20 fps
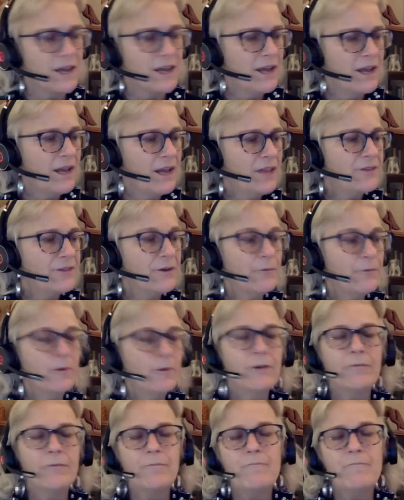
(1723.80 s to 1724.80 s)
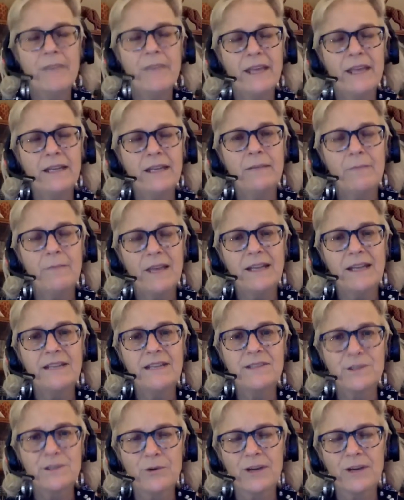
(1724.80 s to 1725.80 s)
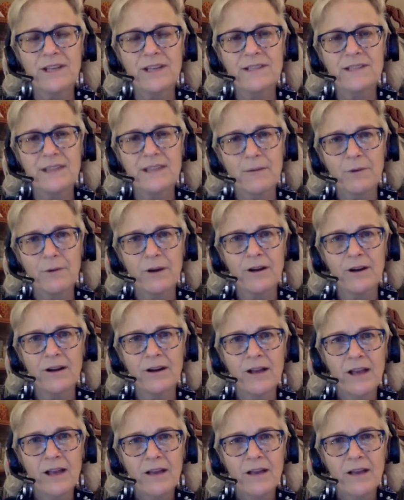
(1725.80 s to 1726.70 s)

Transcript: there were many, many stories that were